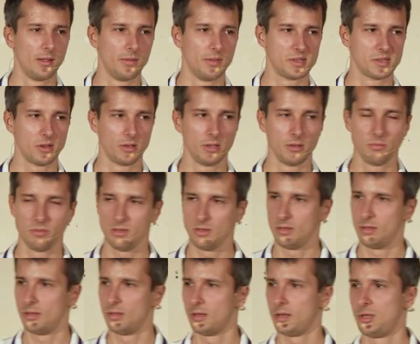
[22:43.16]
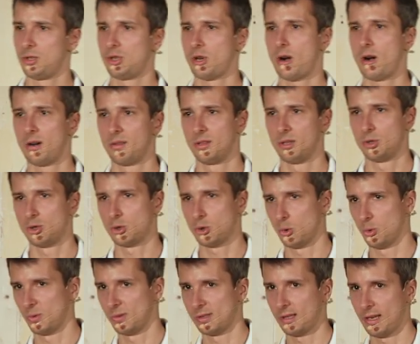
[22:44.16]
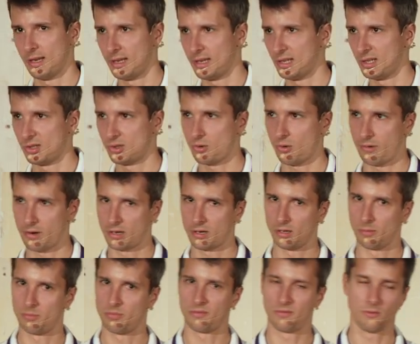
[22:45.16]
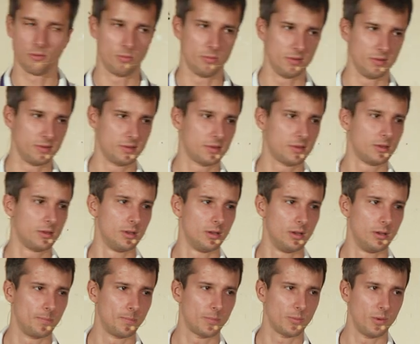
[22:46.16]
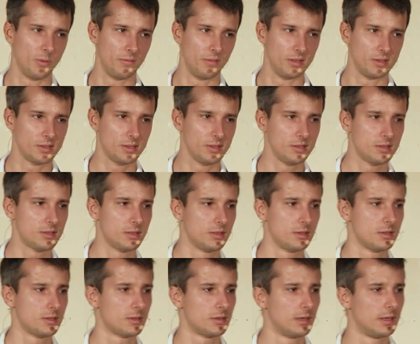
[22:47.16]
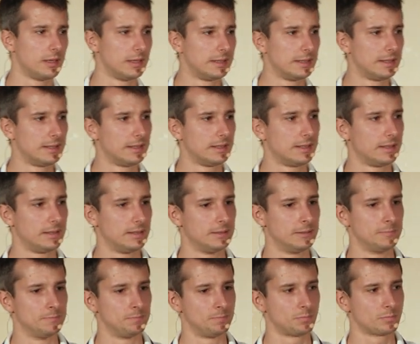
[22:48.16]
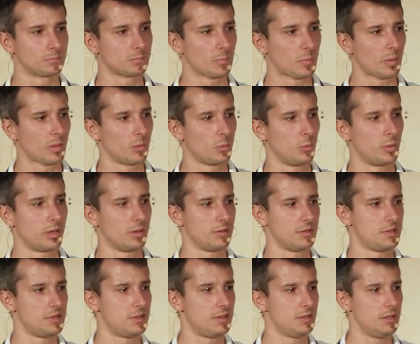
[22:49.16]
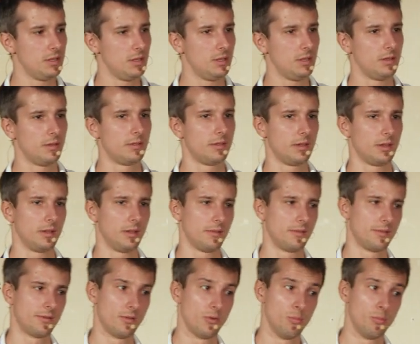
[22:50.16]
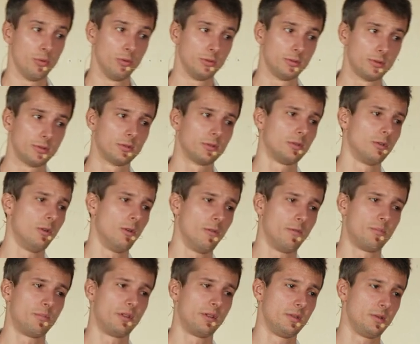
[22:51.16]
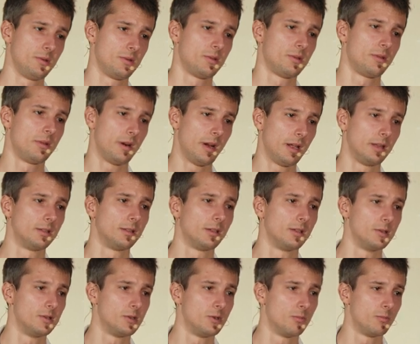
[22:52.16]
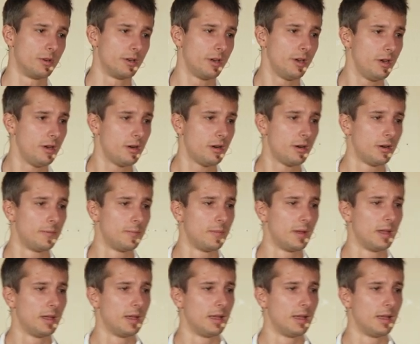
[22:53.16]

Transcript: There's gonna be a chart that shows like historical performance um, of this instance. Um, We're gonna see the throughput of producer and consumer here.